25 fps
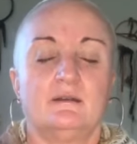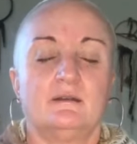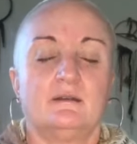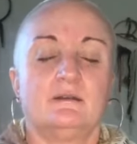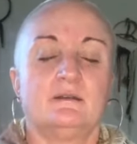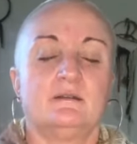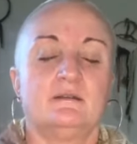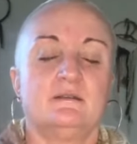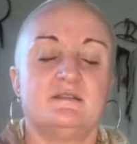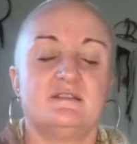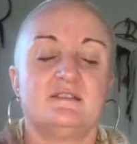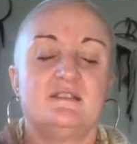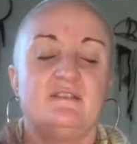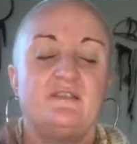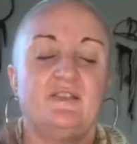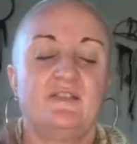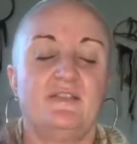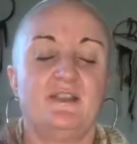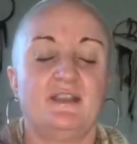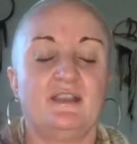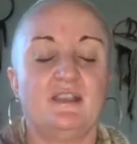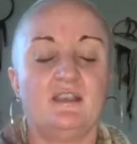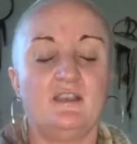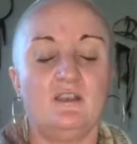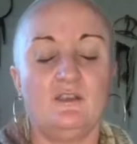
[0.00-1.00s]
So
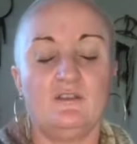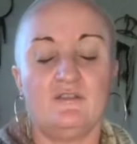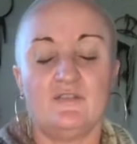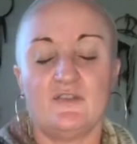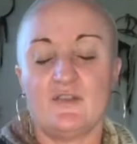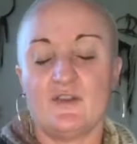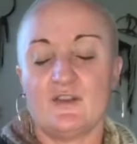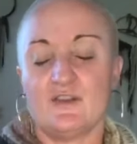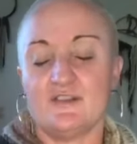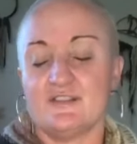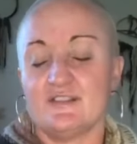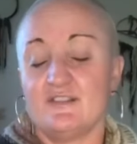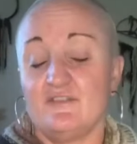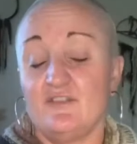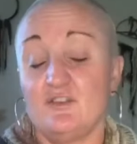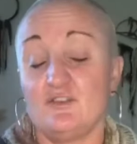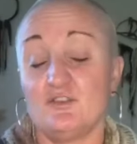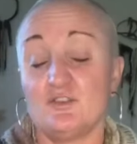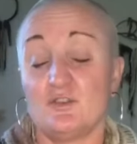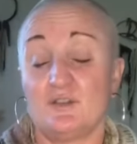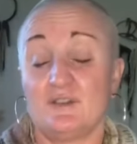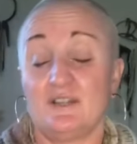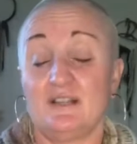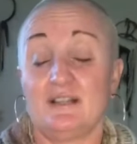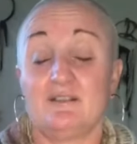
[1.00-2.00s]
thank you for those of you who
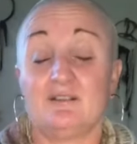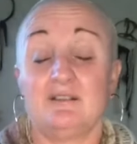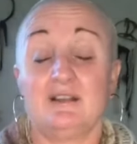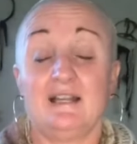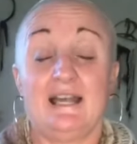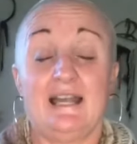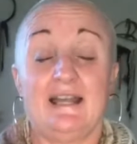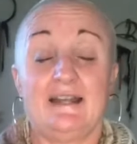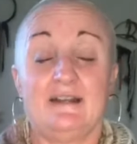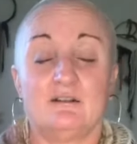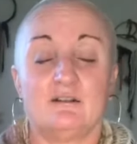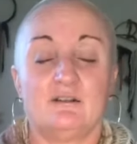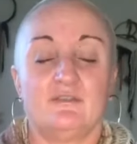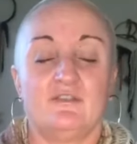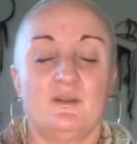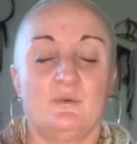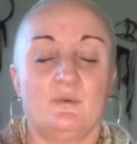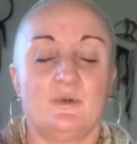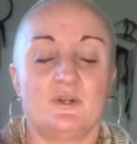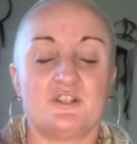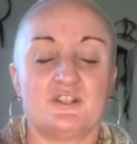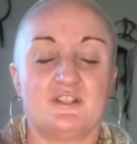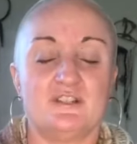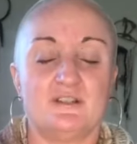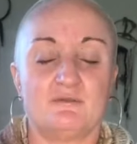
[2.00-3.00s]
joined a little later, if you're
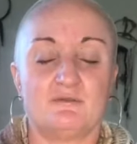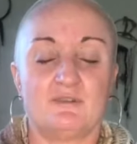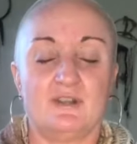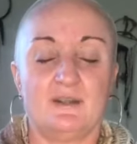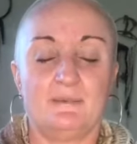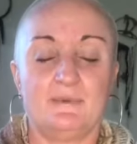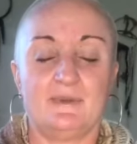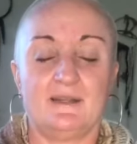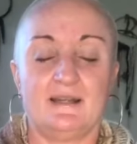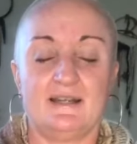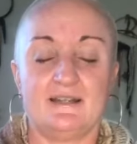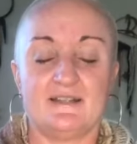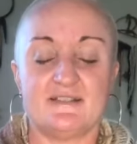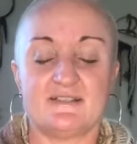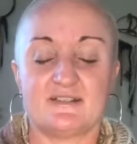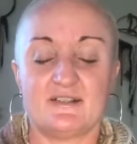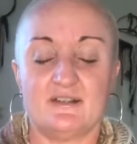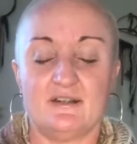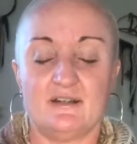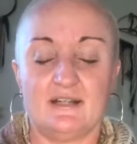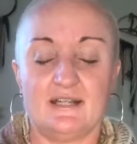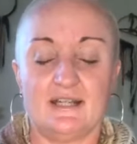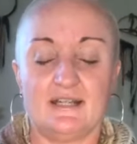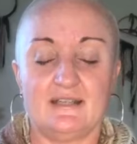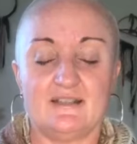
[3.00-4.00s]
watching the replay, just
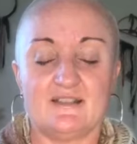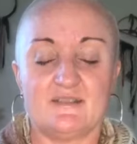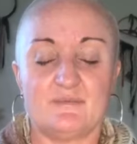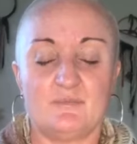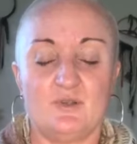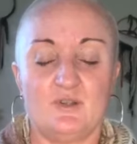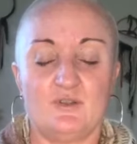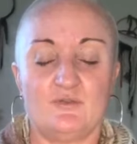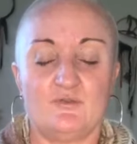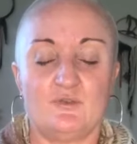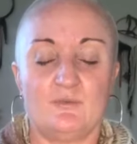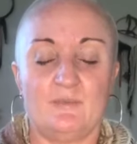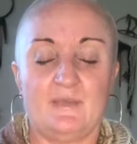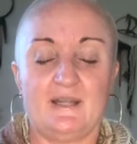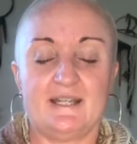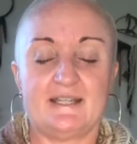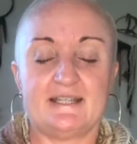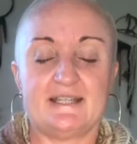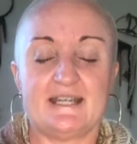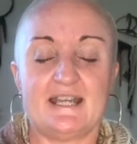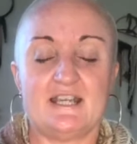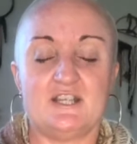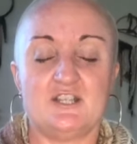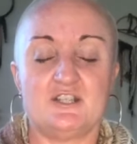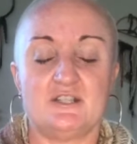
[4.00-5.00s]
guiding this beautiful
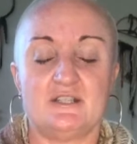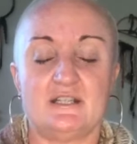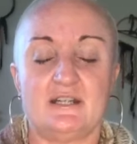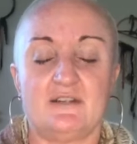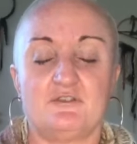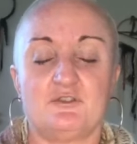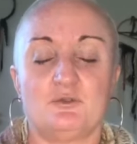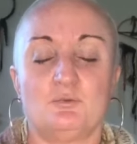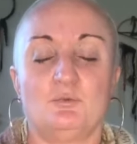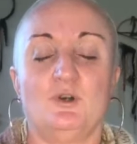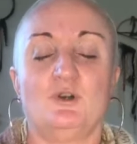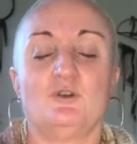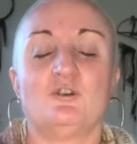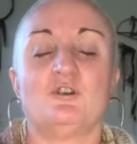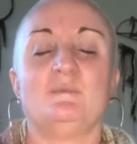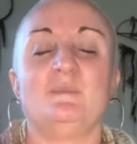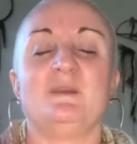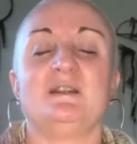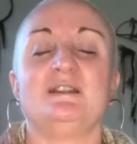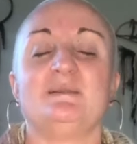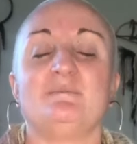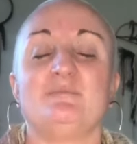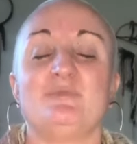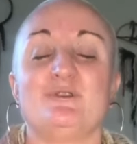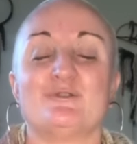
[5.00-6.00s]
meditation after
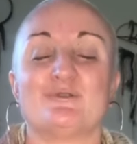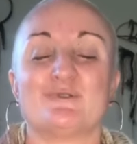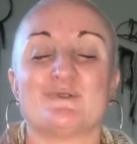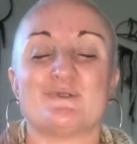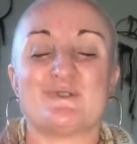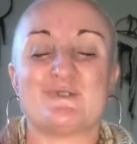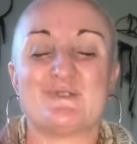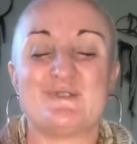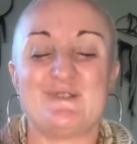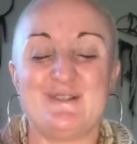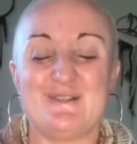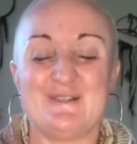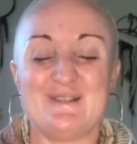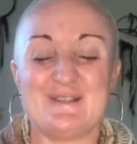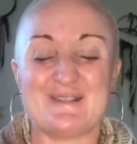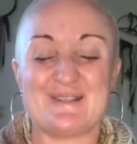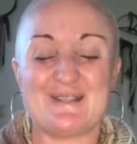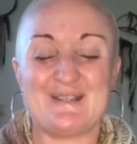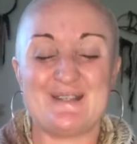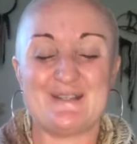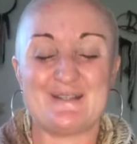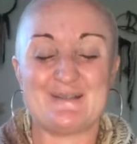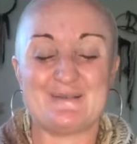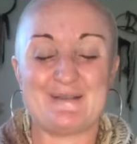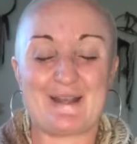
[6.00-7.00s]
welcoming the beautiful students
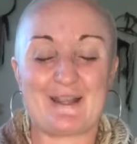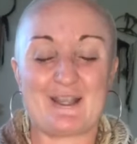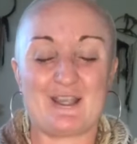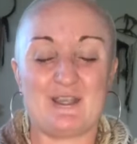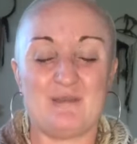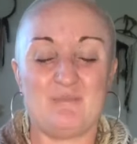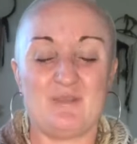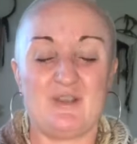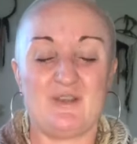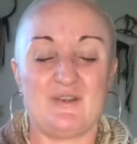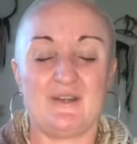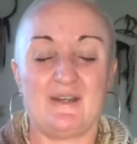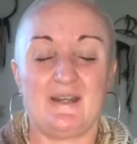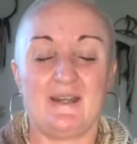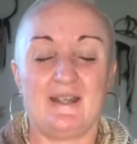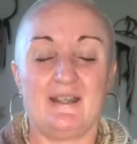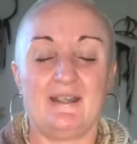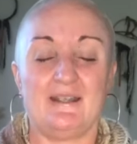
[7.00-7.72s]
into our community.